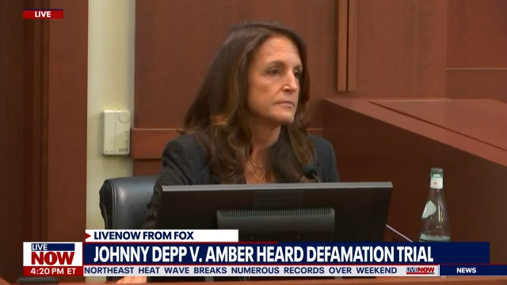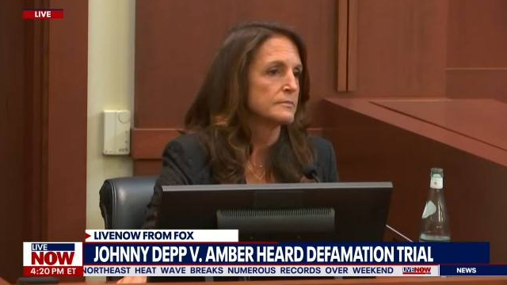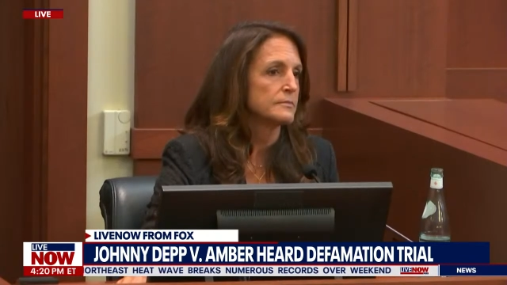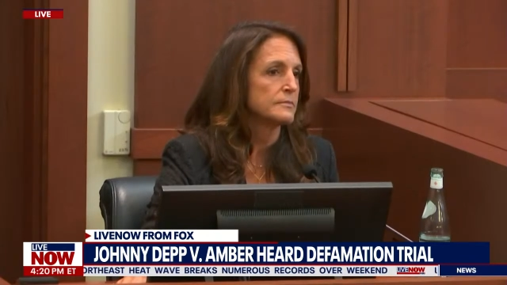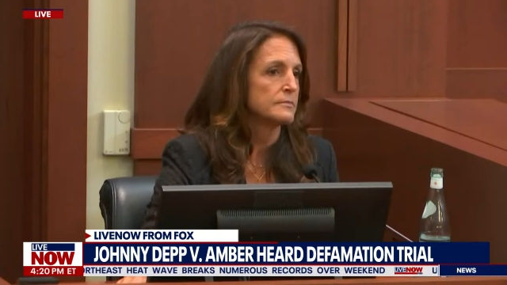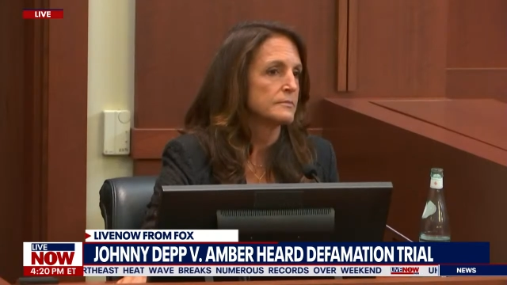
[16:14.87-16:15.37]

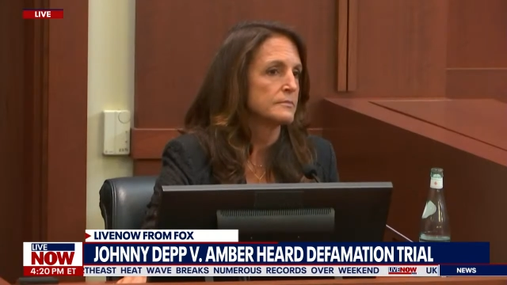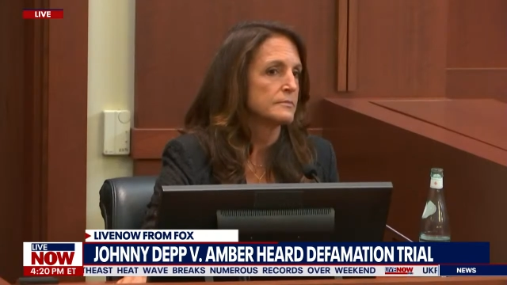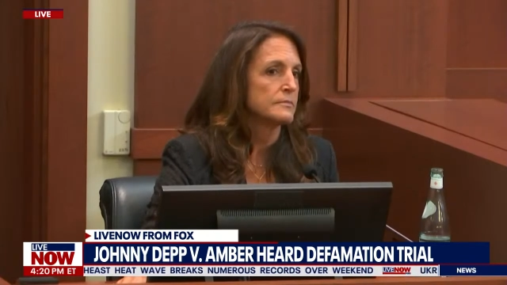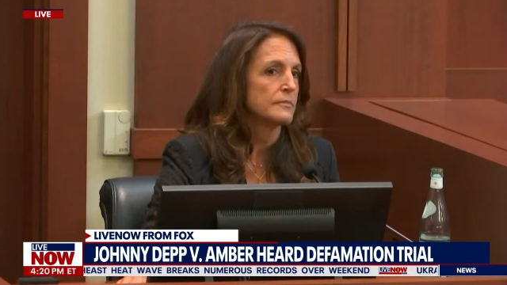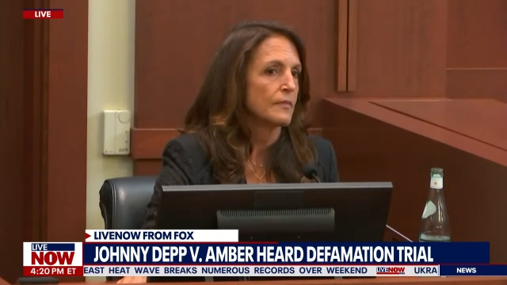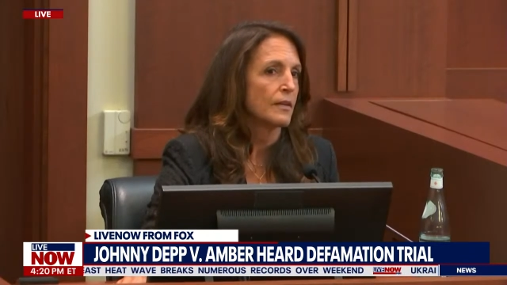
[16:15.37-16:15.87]

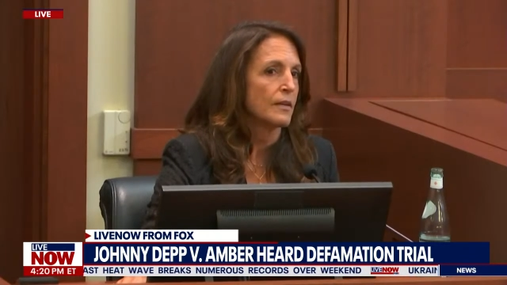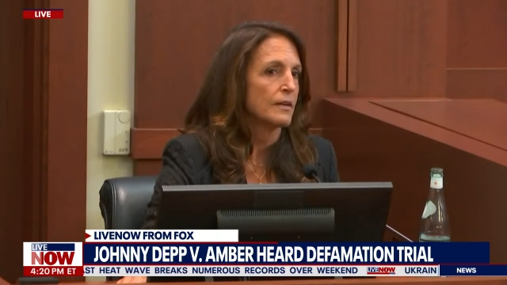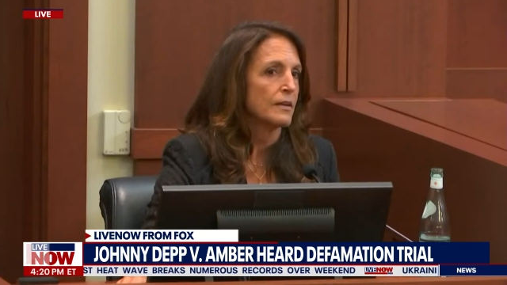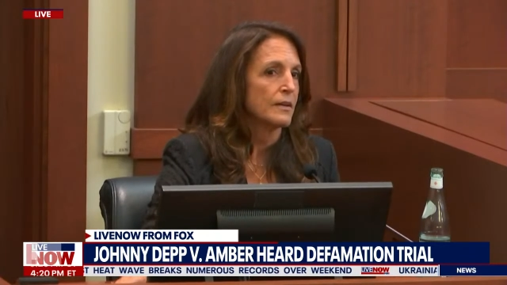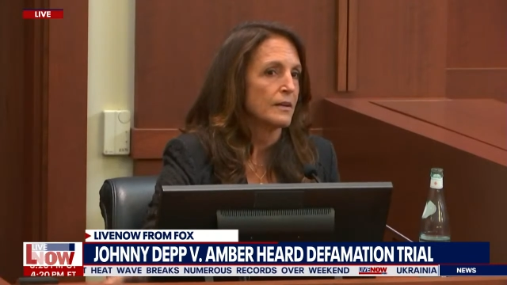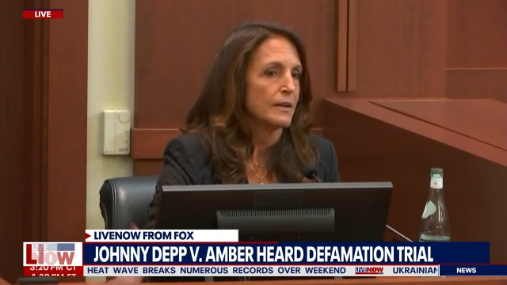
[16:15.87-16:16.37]

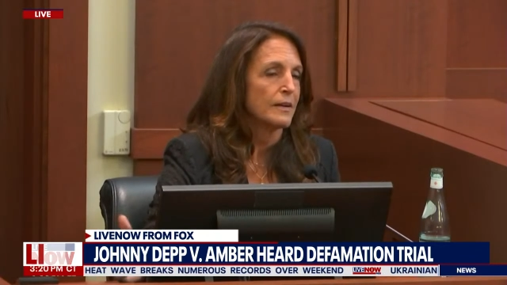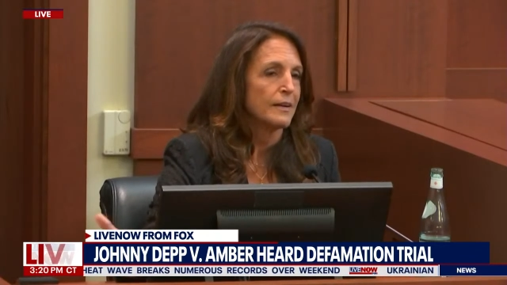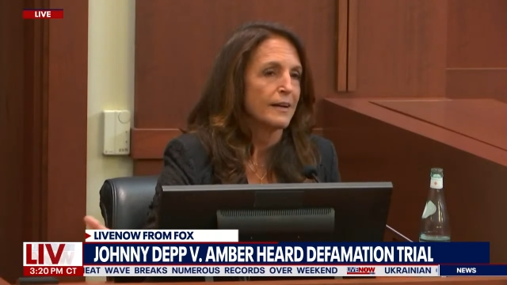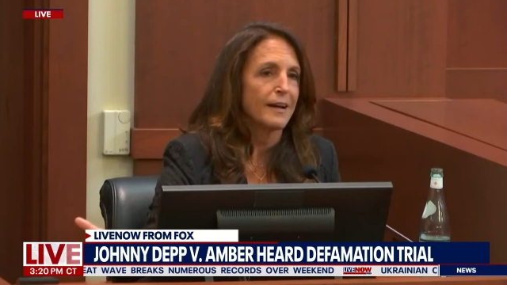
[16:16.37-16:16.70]
Nothing is said.